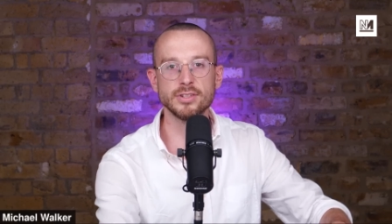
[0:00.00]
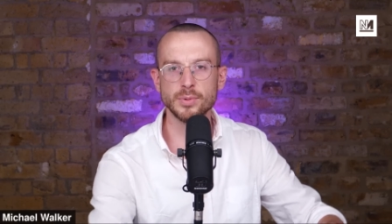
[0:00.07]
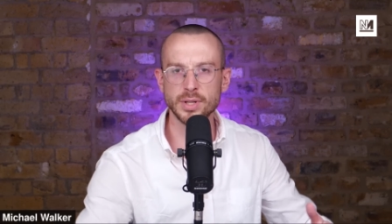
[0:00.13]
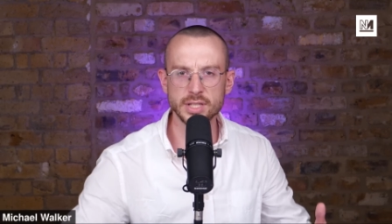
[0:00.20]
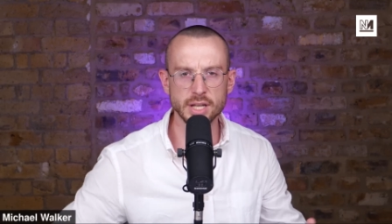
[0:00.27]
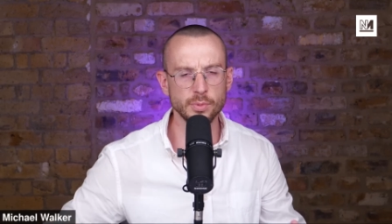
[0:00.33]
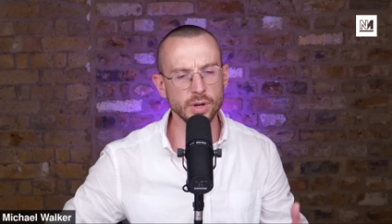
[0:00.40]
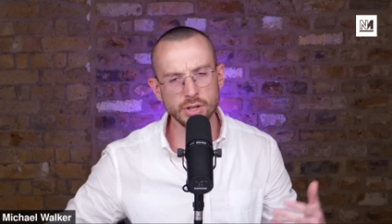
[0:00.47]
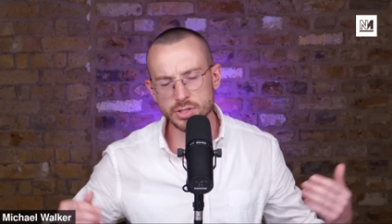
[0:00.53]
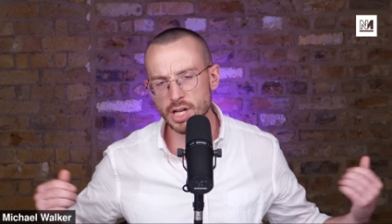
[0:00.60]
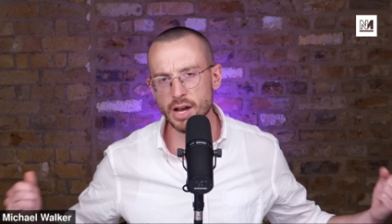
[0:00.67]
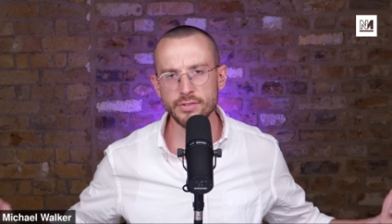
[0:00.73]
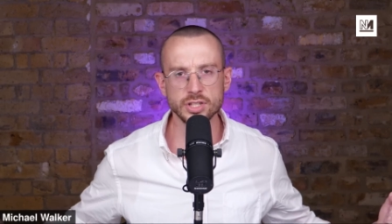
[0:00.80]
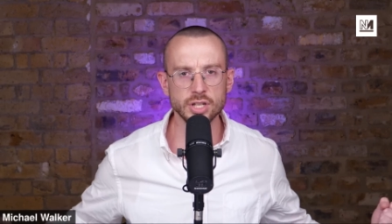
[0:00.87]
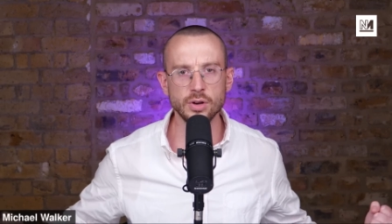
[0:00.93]
So when they say, we used to
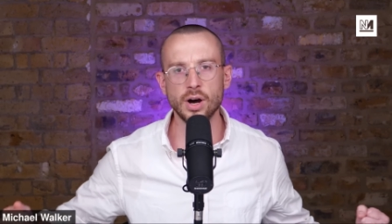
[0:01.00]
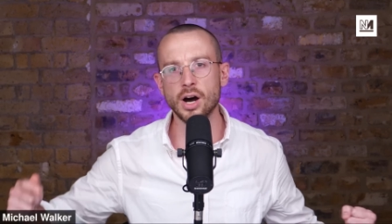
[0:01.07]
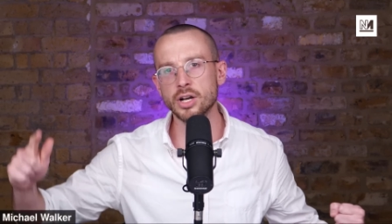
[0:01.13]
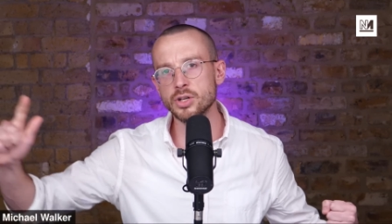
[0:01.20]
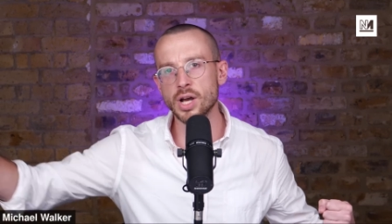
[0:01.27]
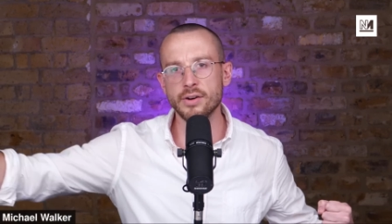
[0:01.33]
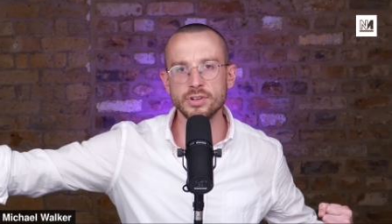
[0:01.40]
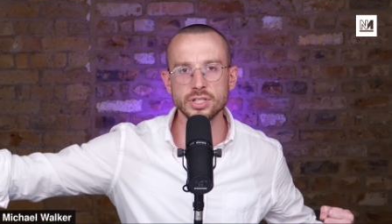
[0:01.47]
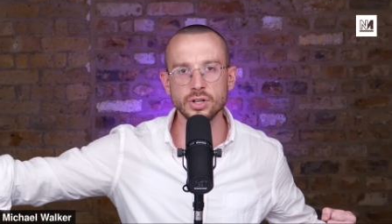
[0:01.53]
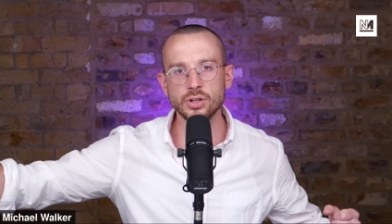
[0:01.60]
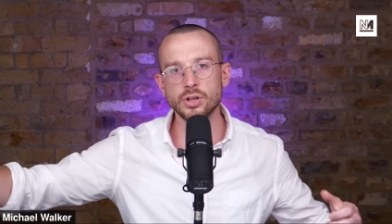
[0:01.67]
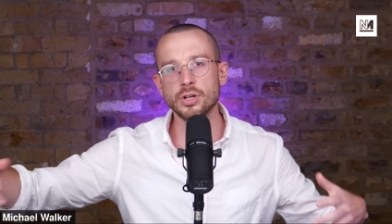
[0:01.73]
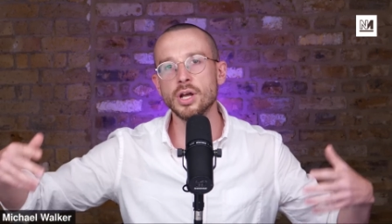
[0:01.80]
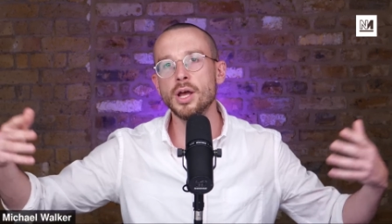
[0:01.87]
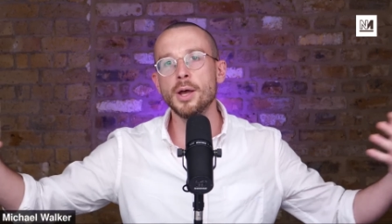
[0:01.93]
have it so hard, you have it so
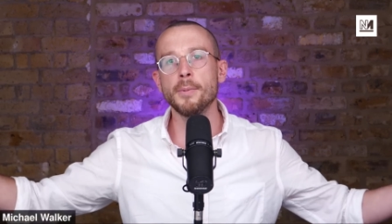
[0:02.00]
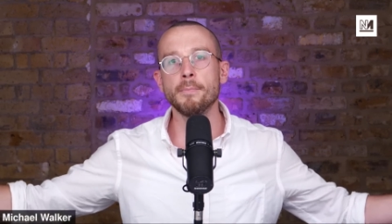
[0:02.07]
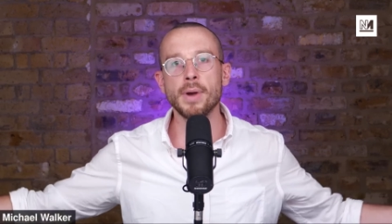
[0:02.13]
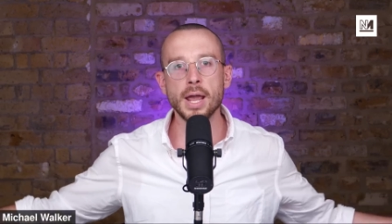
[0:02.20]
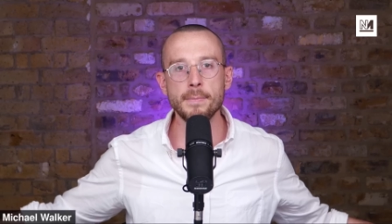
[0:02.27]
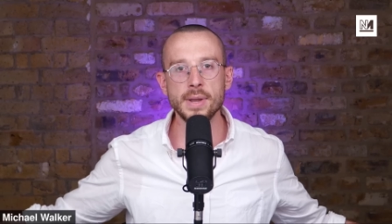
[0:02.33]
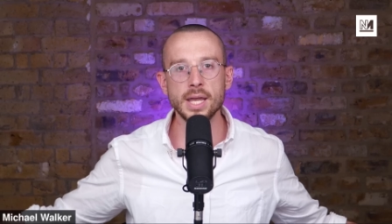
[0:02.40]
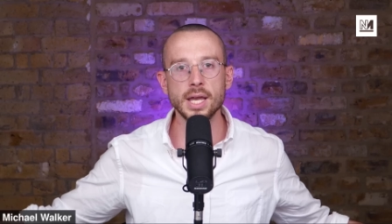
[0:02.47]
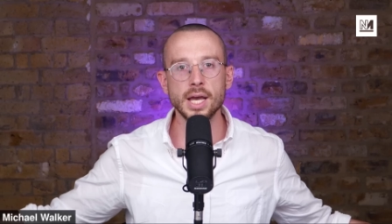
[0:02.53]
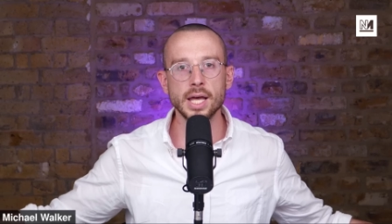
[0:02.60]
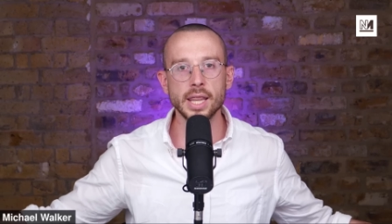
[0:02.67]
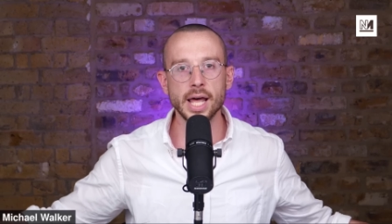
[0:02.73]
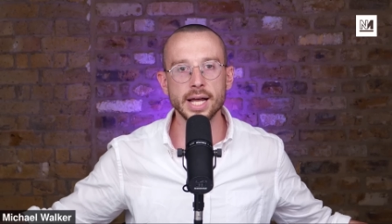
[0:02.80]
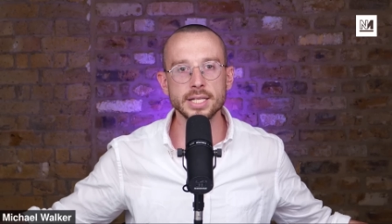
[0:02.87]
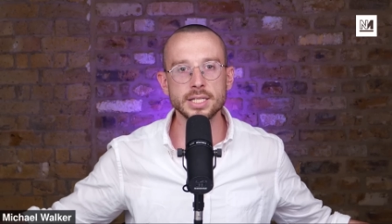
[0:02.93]
good, maybe
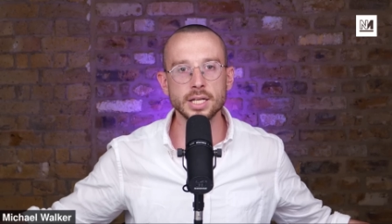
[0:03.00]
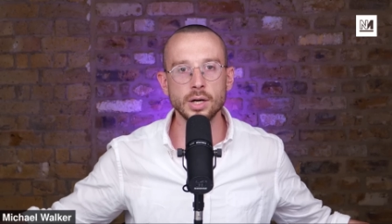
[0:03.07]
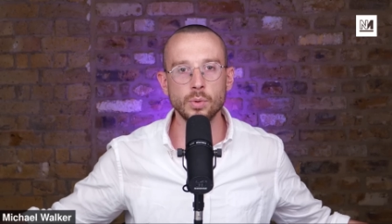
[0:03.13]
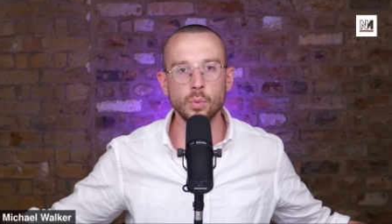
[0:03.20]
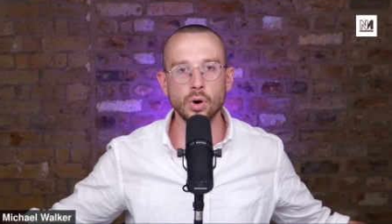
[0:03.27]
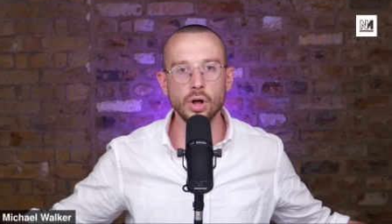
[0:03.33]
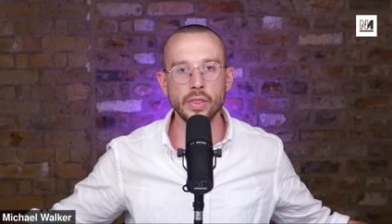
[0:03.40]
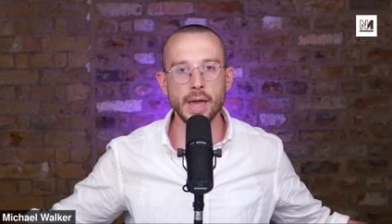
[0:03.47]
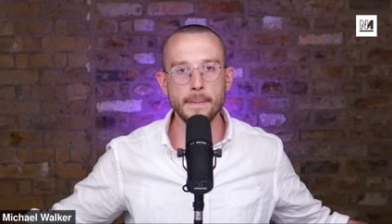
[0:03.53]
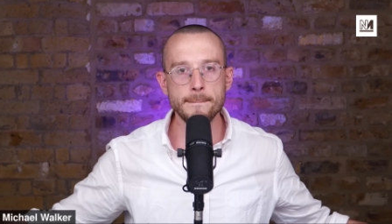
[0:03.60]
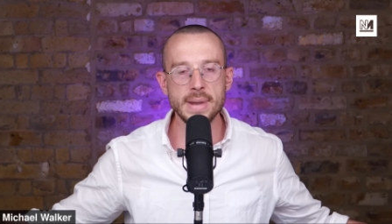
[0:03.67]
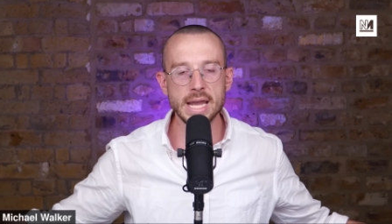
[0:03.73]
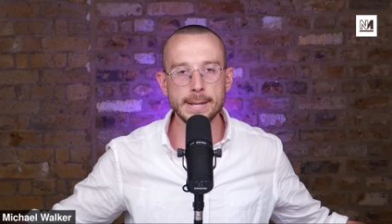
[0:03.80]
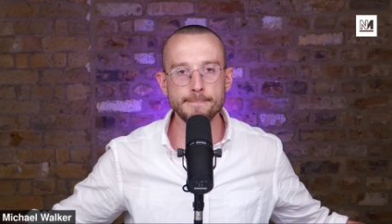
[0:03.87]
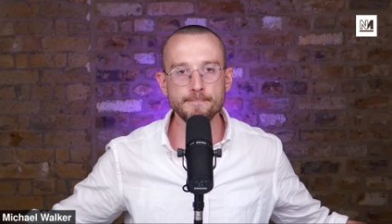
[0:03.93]
that's what they
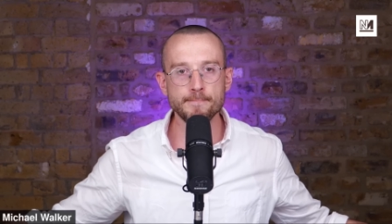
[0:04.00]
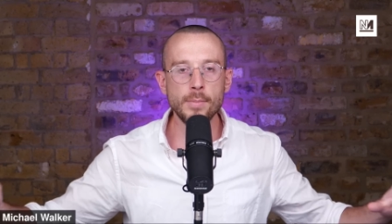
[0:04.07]
mean.